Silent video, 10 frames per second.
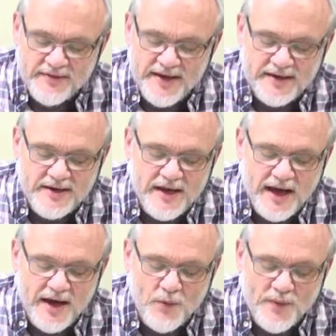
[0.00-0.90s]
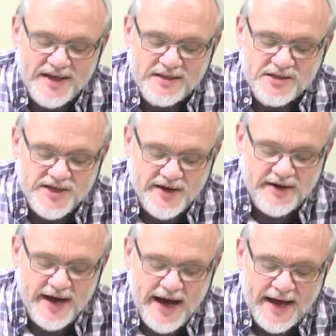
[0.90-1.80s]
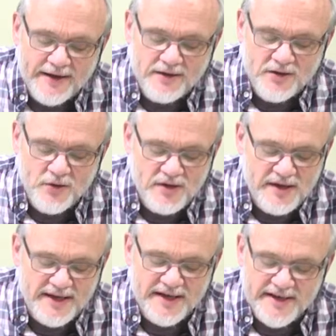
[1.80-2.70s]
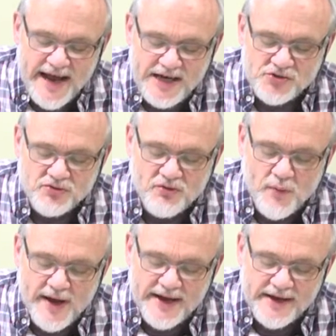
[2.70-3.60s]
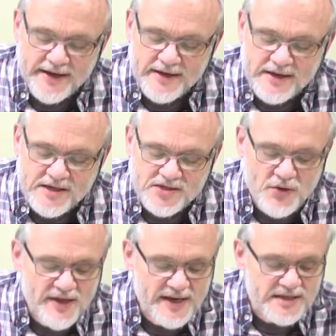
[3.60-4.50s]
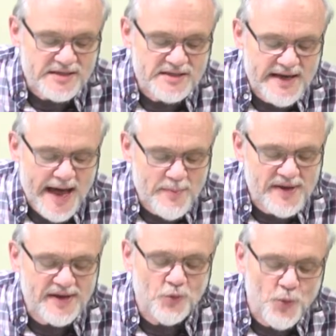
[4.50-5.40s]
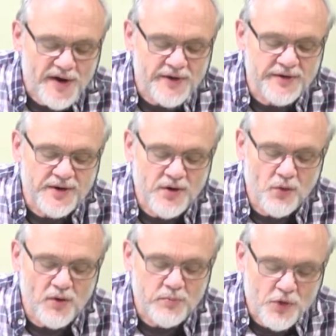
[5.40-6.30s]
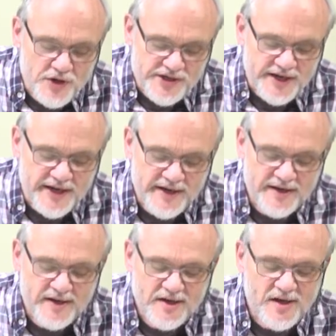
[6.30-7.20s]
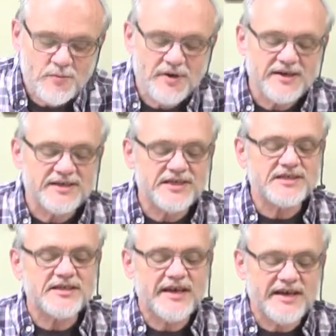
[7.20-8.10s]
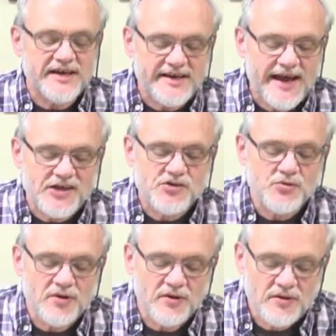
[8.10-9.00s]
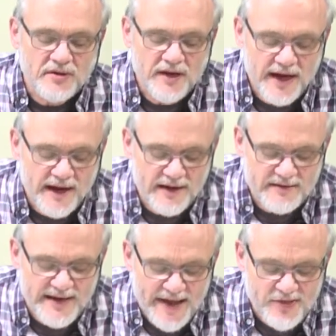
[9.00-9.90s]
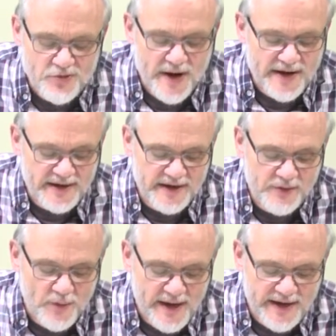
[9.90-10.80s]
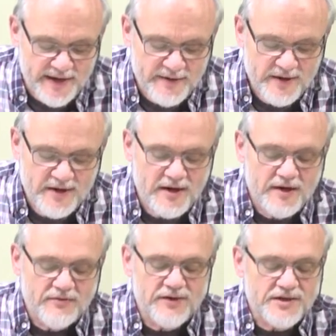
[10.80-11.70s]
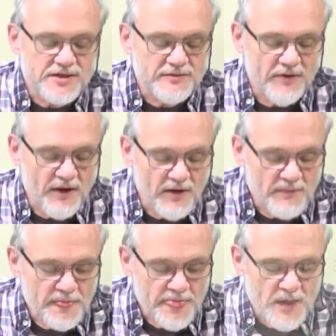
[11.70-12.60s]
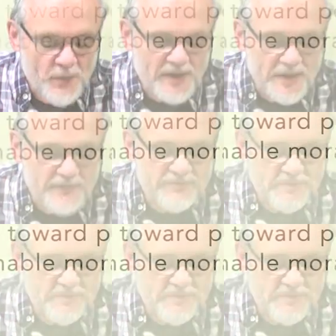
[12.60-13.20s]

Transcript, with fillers: that uh, we can share God in a natural way so that it's not being weird or pushy, but just in a natural, uh, non threatening way. First of all, we learn